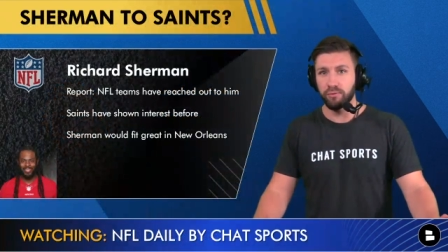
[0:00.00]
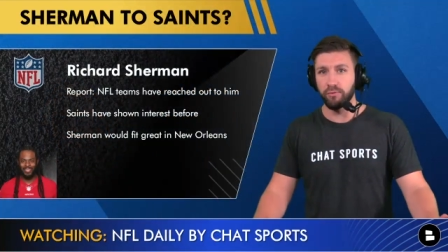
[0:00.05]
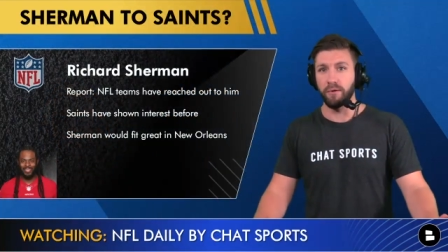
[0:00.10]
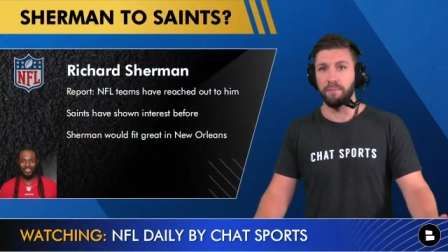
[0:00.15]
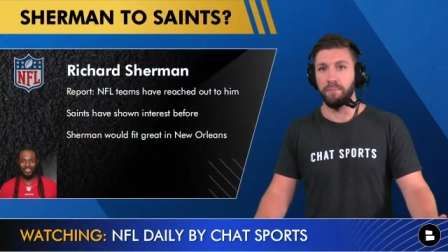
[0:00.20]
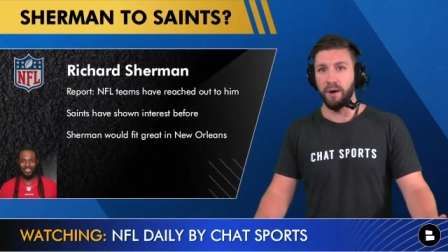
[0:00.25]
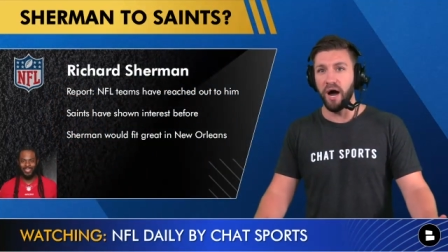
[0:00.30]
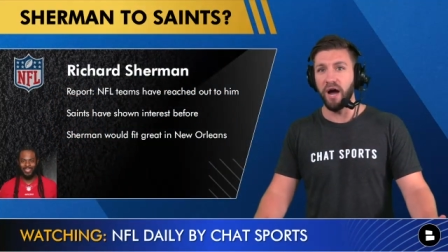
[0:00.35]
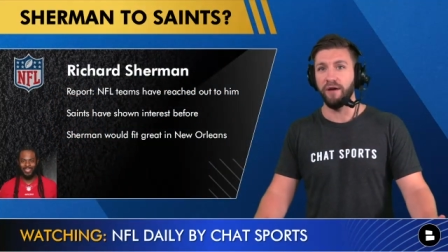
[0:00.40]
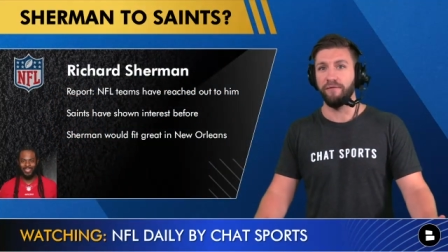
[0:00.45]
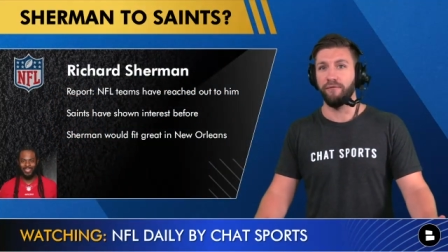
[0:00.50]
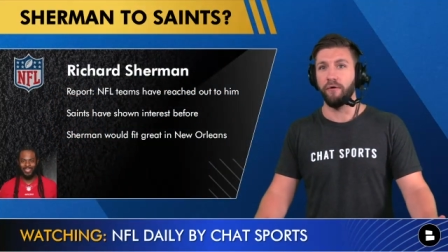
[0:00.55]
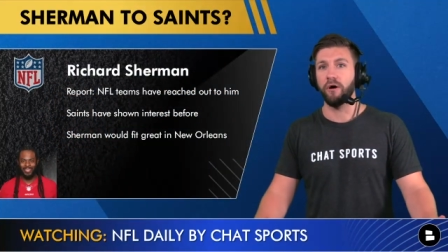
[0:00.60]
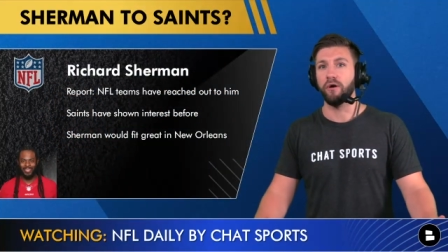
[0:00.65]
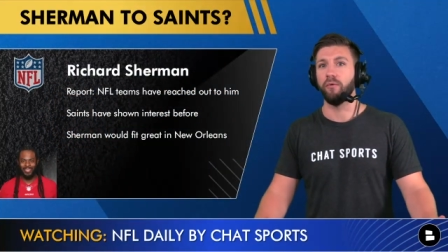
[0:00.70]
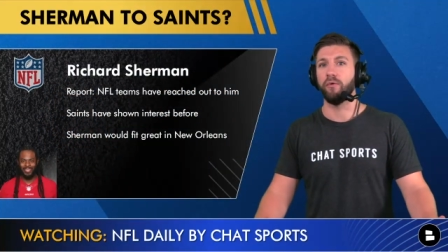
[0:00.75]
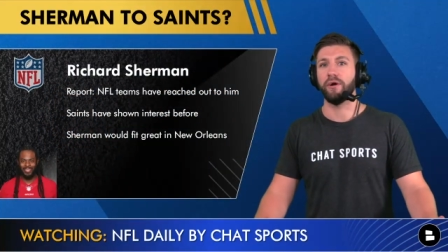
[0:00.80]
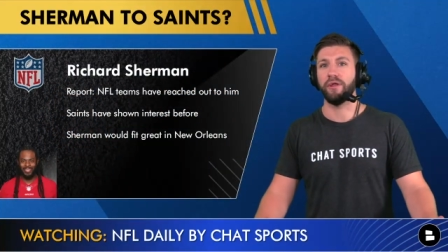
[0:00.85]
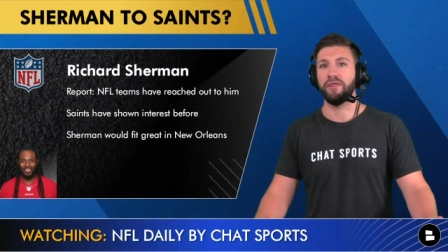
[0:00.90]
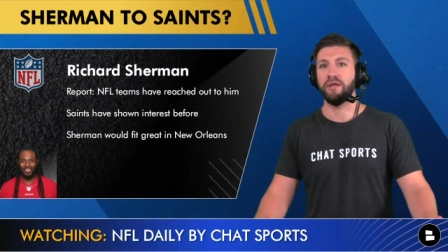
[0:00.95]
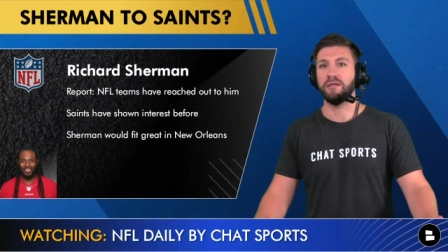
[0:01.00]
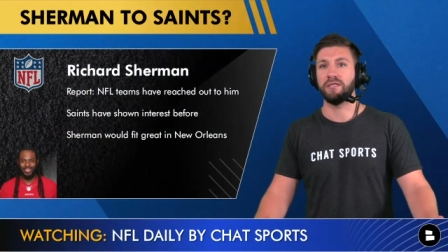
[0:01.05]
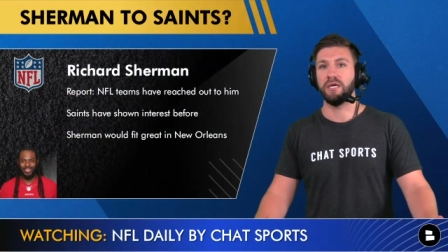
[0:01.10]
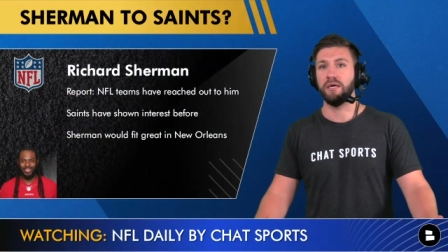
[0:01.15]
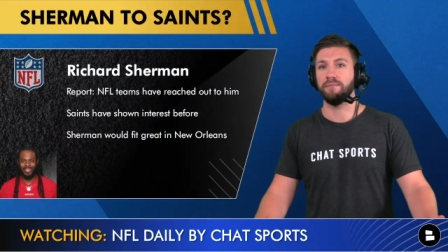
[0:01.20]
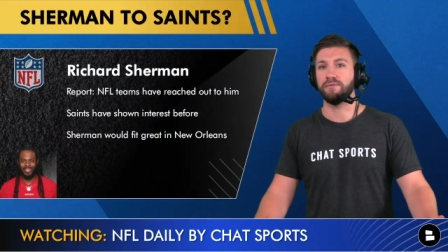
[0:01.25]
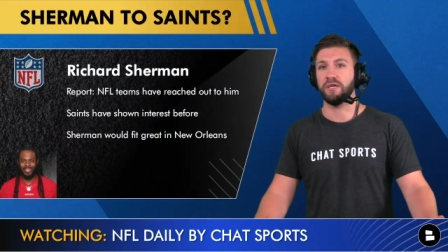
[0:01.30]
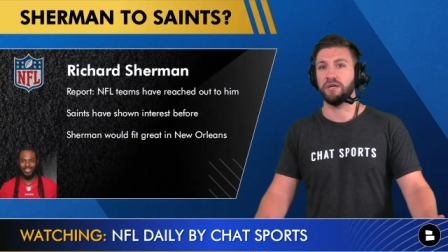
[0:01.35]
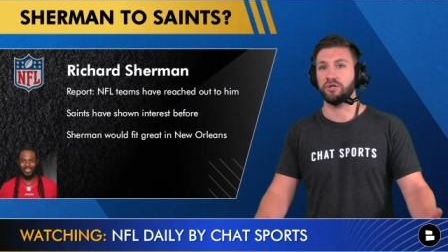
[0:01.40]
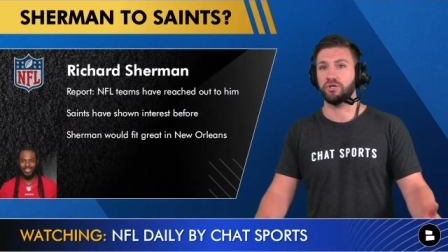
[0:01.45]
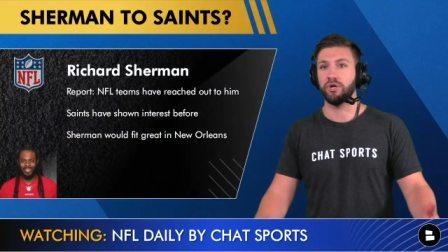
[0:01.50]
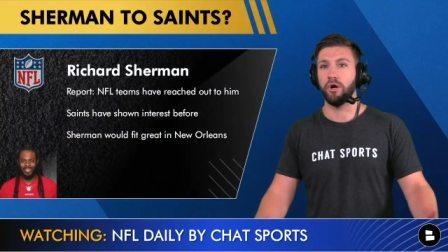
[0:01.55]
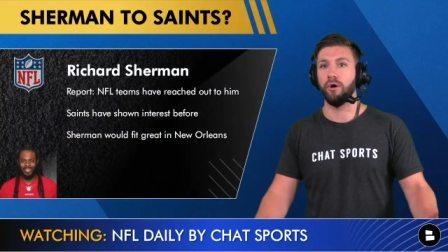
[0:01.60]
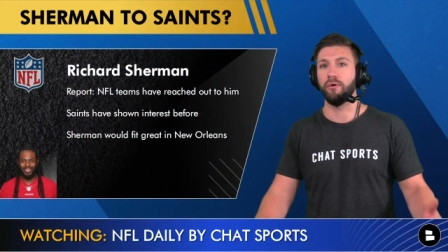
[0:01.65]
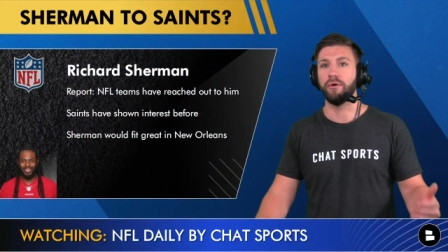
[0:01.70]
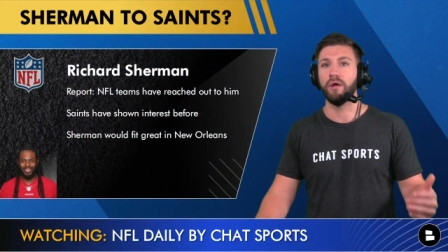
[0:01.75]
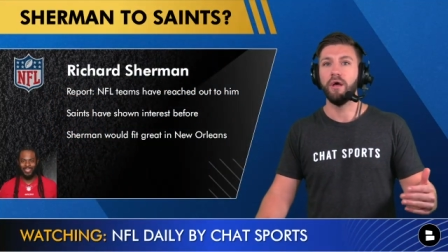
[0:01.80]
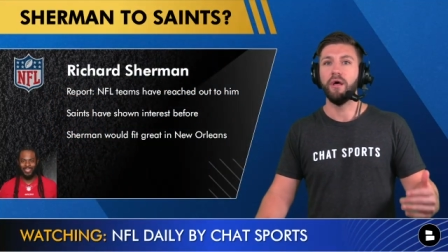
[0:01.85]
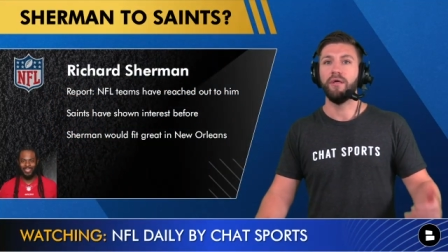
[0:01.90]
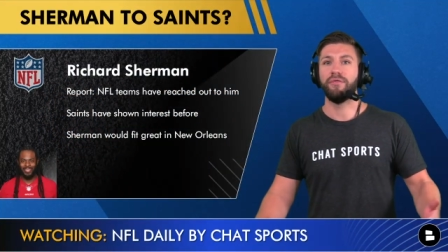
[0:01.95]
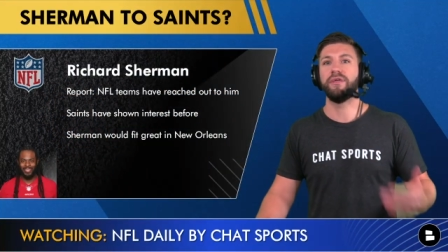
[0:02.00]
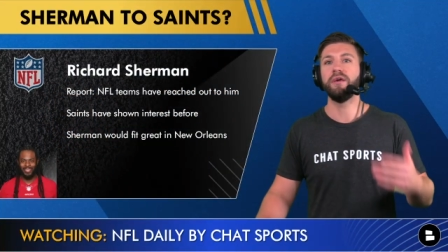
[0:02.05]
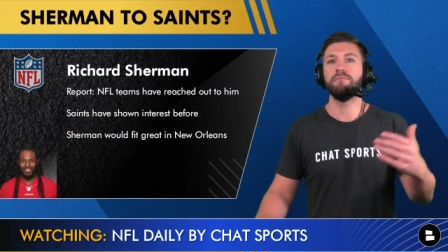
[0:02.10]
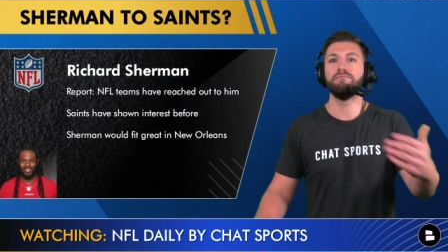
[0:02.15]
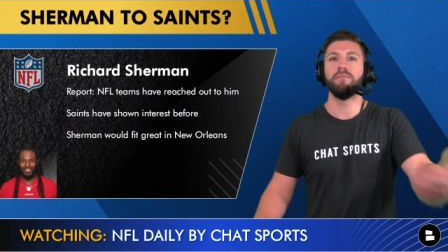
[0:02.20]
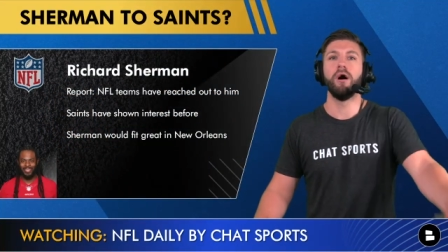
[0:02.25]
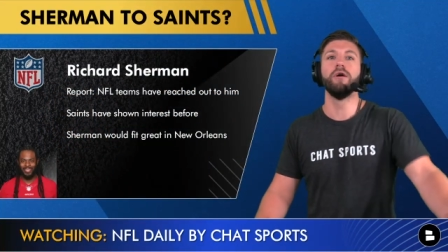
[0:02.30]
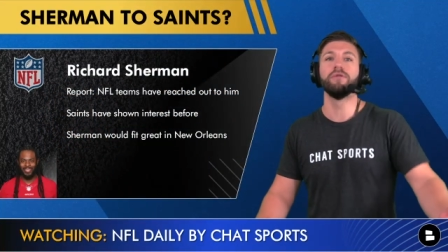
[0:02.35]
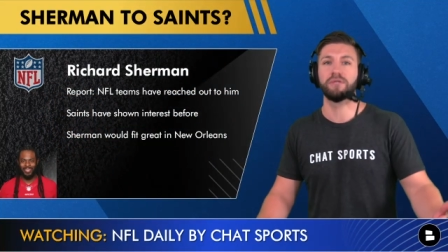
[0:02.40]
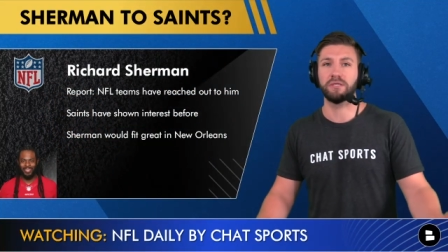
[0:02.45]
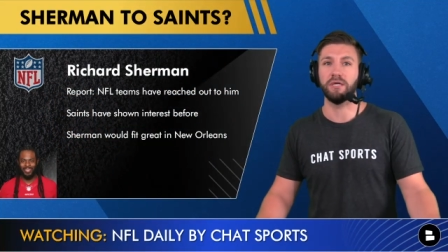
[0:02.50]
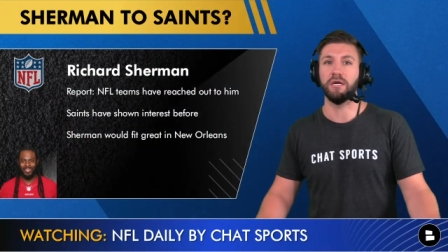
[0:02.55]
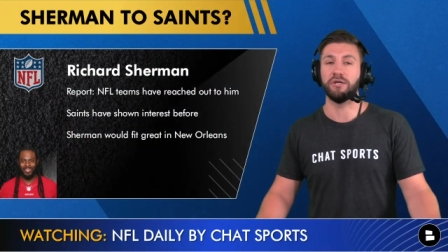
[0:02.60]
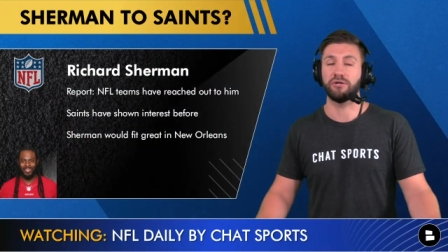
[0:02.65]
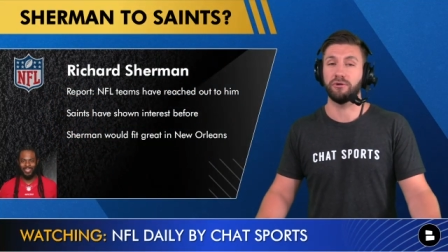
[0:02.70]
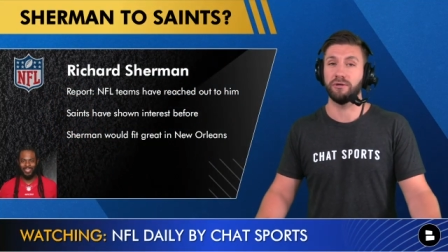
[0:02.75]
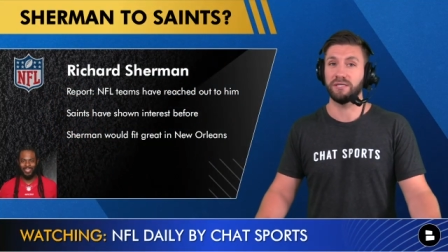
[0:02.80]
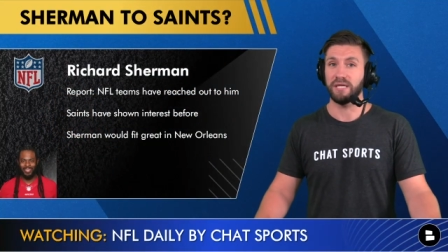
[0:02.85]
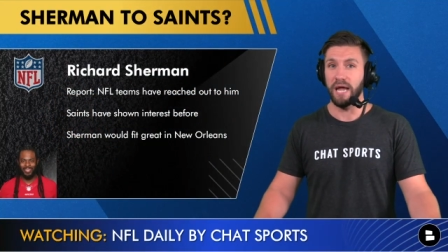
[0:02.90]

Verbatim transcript: were by far one of the teams that showed the most interest.